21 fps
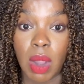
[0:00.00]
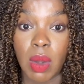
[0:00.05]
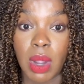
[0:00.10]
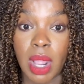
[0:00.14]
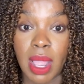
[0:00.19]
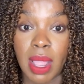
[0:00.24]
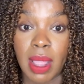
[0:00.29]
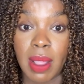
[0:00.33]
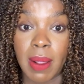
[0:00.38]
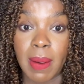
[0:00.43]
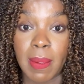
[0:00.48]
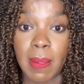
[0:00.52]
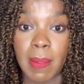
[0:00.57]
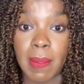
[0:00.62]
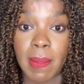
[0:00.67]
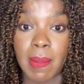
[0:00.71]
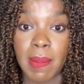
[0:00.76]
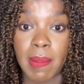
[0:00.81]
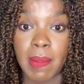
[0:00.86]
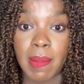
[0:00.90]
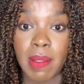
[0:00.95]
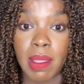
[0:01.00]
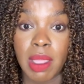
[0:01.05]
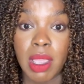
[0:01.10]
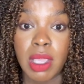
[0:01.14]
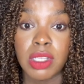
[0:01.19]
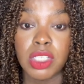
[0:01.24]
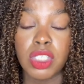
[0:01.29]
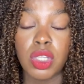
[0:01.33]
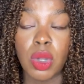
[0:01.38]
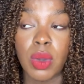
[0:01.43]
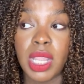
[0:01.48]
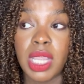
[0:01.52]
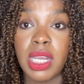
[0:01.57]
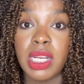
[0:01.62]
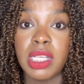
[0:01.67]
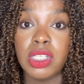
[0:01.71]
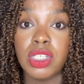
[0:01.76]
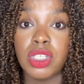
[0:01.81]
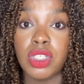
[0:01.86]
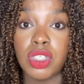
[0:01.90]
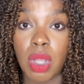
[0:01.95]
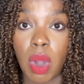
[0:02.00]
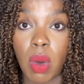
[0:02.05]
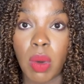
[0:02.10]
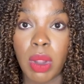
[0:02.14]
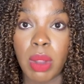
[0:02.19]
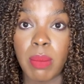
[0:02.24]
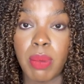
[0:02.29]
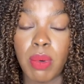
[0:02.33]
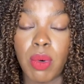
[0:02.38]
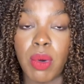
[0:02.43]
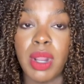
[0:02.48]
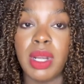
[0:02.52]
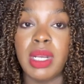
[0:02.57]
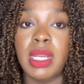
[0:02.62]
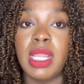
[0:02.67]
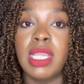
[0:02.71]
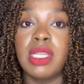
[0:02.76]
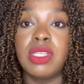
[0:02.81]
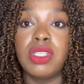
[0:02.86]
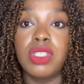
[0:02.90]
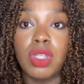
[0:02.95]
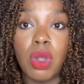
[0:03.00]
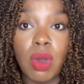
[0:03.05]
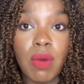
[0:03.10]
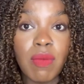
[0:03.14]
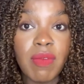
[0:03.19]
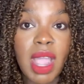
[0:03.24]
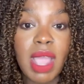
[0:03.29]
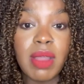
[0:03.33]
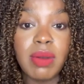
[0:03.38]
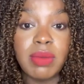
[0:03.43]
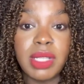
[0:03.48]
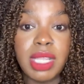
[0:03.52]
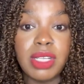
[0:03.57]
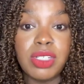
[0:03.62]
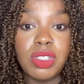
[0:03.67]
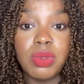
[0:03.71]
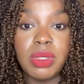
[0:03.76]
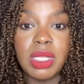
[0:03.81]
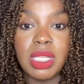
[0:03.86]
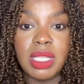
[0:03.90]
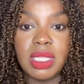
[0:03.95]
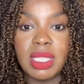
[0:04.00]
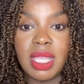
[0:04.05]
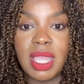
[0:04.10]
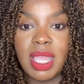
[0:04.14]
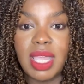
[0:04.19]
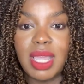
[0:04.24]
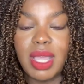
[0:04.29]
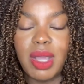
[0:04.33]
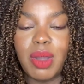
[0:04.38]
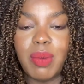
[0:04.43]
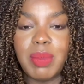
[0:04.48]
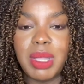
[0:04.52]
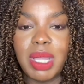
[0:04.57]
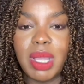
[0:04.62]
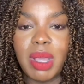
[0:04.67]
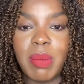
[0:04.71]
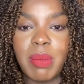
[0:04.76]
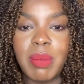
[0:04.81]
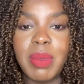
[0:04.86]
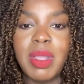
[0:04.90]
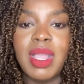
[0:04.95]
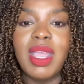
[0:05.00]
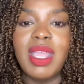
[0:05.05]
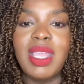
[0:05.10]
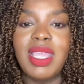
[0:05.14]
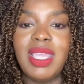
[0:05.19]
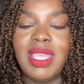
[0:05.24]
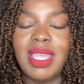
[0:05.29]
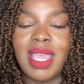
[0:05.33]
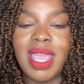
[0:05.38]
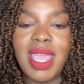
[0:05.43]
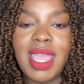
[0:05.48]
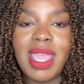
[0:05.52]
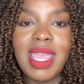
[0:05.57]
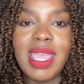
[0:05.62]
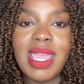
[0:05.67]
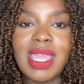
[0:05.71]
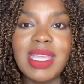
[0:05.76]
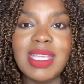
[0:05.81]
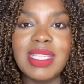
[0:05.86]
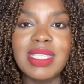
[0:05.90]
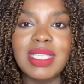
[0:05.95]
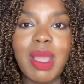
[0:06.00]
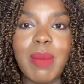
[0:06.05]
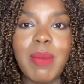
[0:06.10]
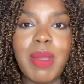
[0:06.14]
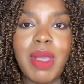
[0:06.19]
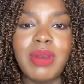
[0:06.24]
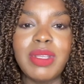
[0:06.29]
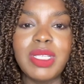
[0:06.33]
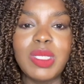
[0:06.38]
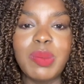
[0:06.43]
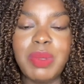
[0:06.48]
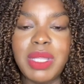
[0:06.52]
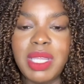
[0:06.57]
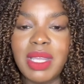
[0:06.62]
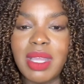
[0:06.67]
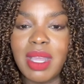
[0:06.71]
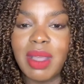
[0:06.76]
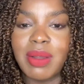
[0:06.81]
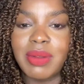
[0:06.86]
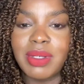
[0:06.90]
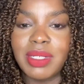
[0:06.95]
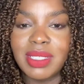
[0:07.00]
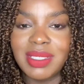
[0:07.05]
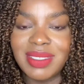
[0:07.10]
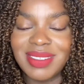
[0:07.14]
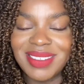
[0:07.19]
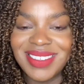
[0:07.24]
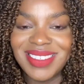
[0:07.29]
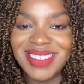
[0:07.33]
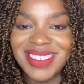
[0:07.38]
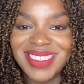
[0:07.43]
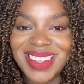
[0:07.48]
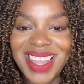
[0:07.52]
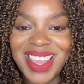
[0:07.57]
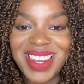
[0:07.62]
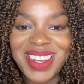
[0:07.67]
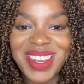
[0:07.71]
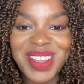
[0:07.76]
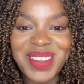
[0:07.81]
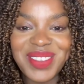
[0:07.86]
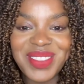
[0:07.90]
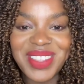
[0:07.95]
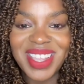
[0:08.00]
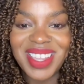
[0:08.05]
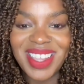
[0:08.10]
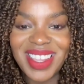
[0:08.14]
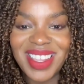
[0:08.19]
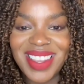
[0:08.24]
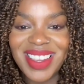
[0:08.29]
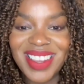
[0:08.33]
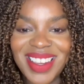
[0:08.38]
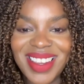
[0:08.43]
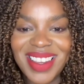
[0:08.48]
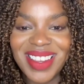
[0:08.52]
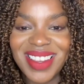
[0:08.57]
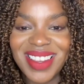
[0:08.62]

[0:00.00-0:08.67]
Okay? So it is so important and so vital that you get that. It helped me. Yes, come on and speak on it. I love that.